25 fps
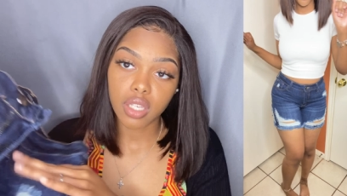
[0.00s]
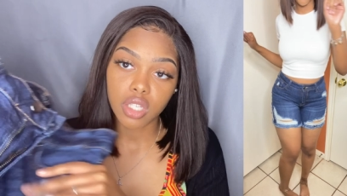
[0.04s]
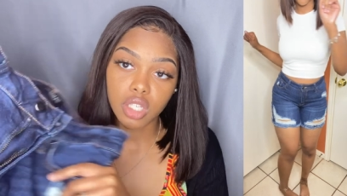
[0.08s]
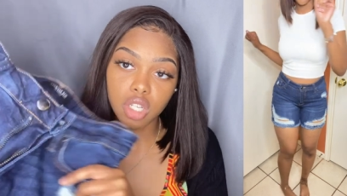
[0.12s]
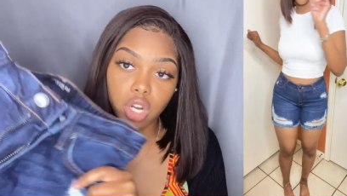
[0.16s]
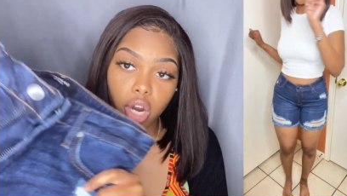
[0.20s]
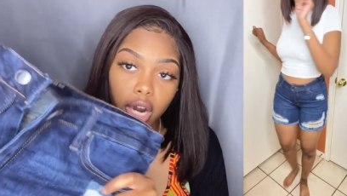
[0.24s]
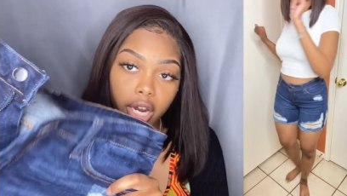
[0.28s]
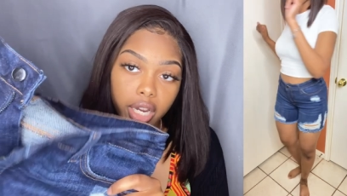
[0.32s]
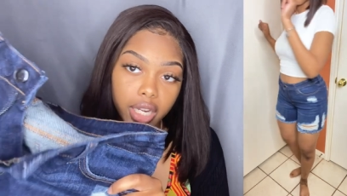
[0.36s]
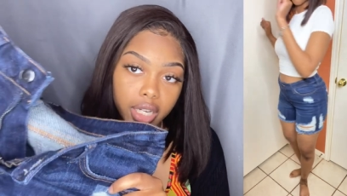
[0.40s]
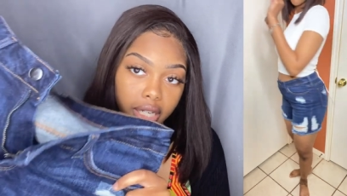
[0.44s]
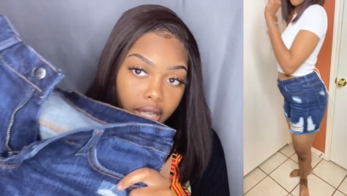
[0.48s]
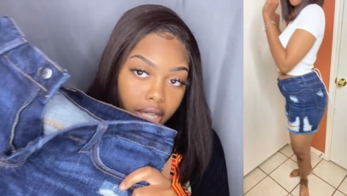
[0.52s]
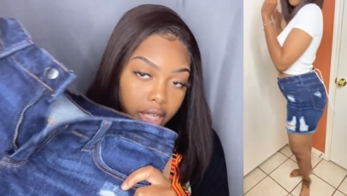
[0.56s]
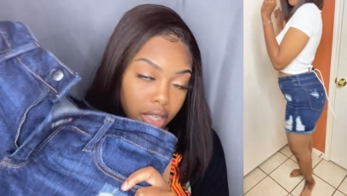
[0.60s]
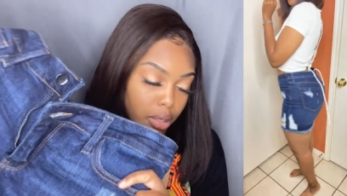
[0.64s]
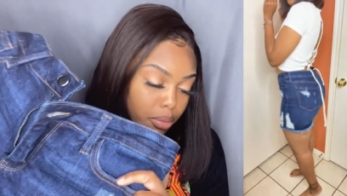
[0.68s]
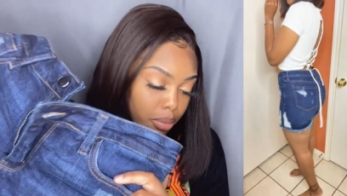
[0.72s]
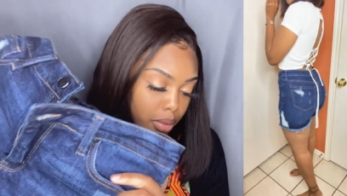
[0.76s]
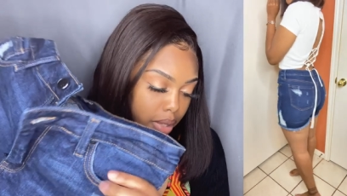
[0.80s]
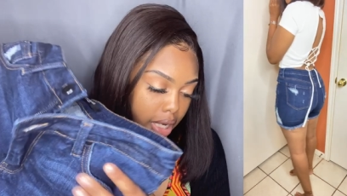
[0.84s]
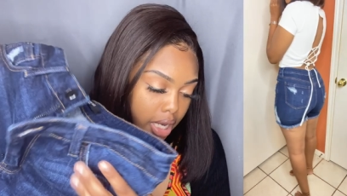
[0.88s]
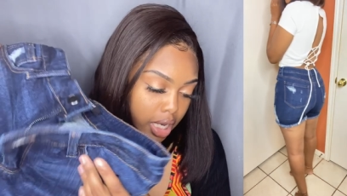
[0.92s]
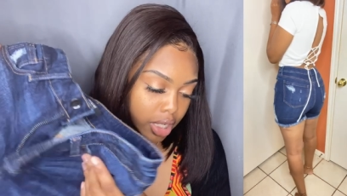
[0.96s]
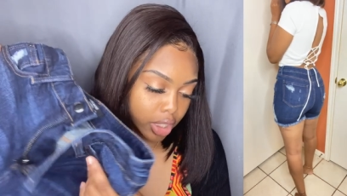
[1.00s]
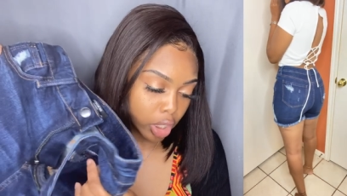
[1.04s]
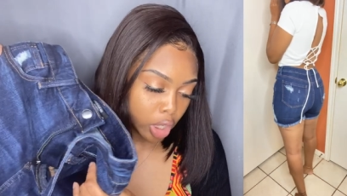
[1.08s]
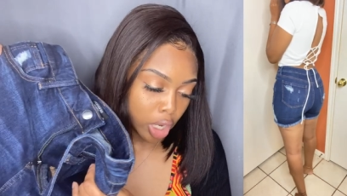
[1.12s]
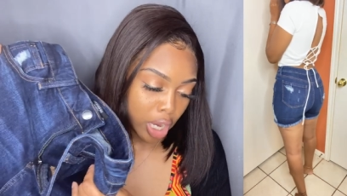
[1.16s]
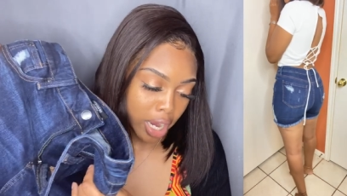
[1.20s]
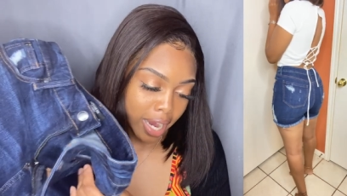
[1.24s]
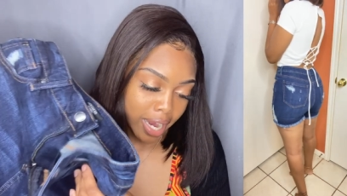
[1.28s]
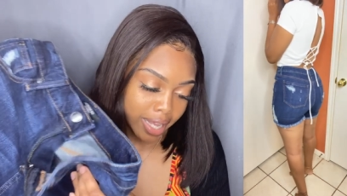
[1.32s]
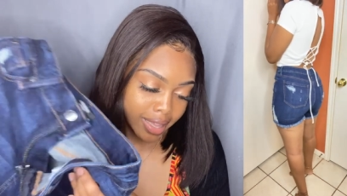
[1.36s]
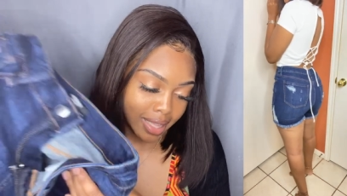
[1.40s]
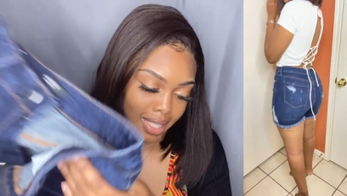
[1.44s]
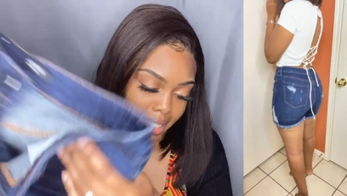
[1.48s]
dark denim color i
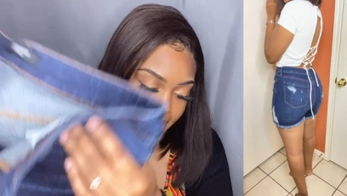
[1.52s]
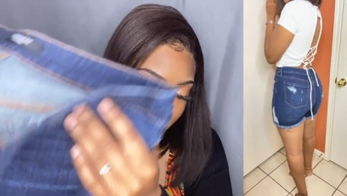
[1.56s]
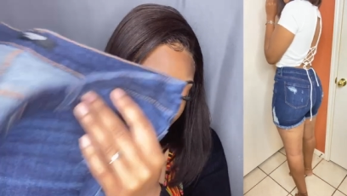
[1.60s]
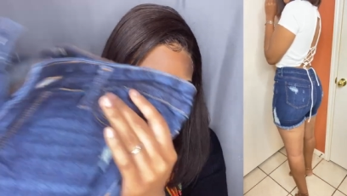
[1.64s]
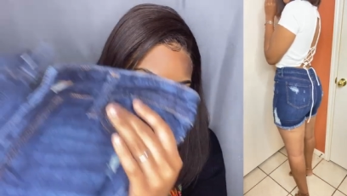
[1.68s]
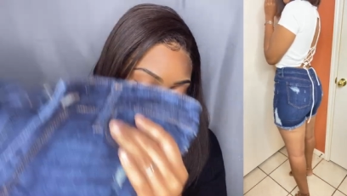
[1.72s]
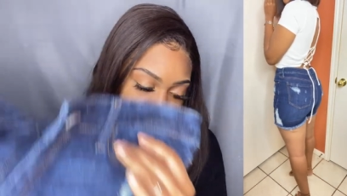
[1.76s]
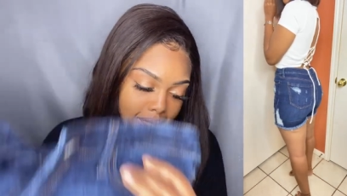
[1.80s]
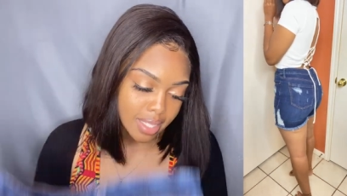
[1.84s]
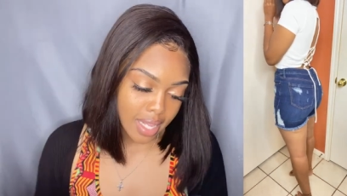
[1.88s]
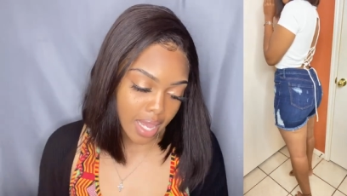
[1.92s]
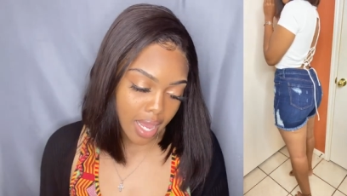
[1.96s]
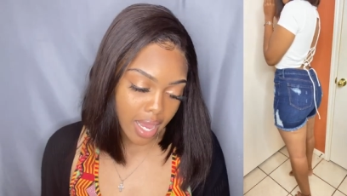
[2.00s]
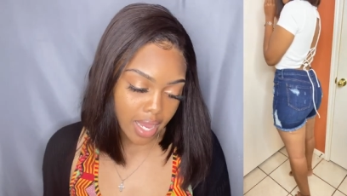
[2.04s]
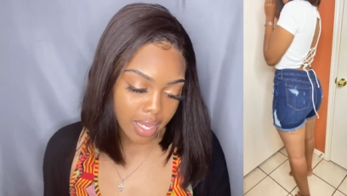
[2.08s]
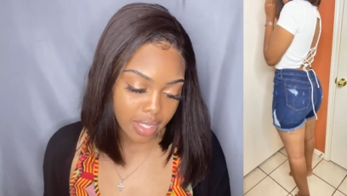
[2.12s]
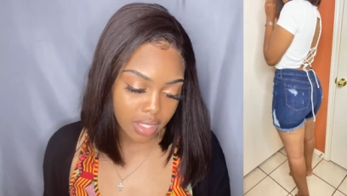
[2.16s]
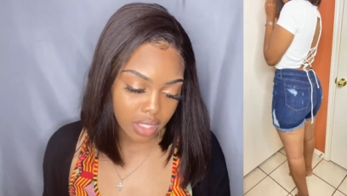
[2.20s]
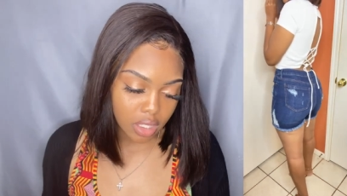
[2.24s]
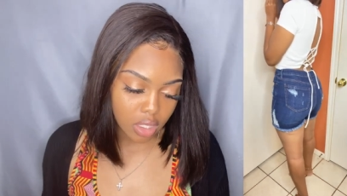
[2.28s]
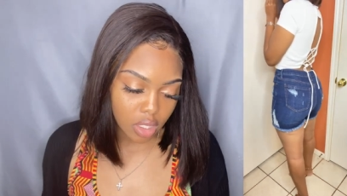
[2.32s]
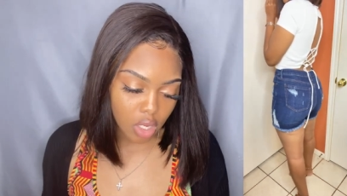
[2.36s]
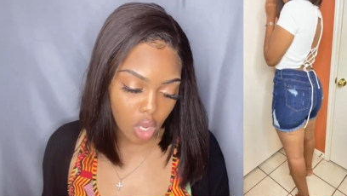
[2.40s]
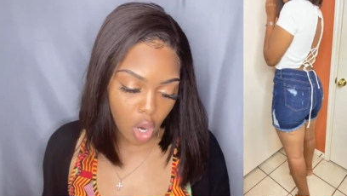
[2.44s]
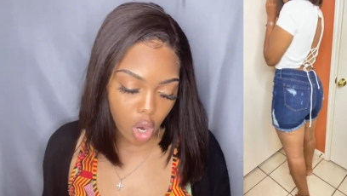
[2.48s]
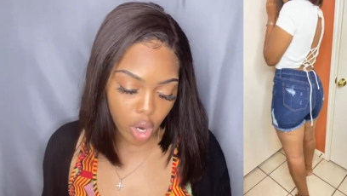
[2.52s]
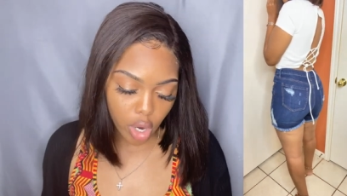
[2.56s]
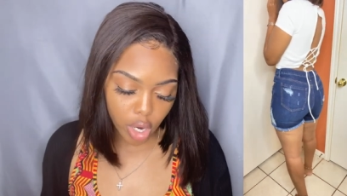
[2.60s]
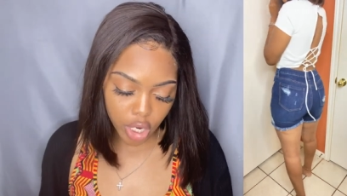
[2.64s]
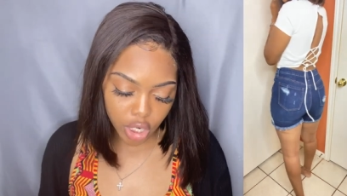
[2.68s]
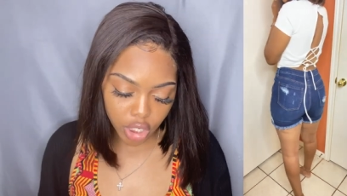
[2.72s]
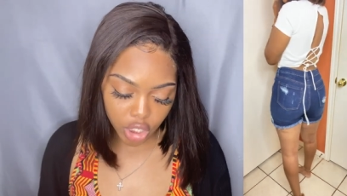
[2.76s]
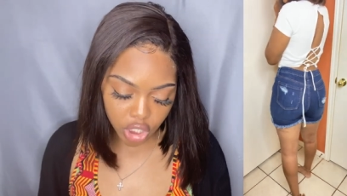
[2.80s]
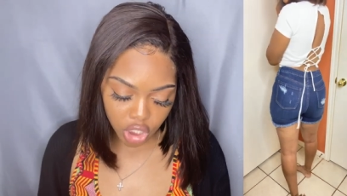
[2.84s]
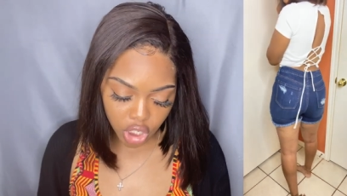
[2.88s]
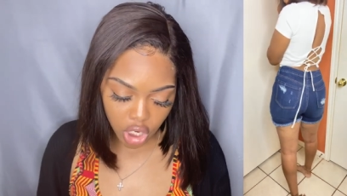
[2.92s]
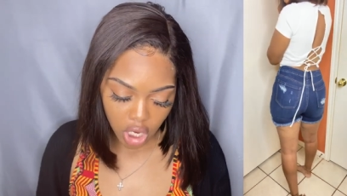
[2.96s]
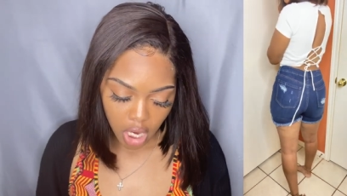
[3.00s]
got these in a size
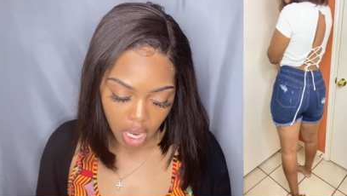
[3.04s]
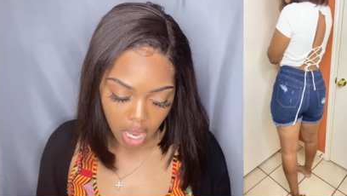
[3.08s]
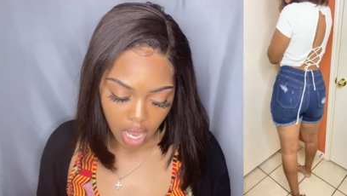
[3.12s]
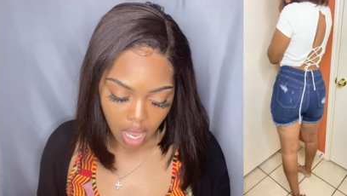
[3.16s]
large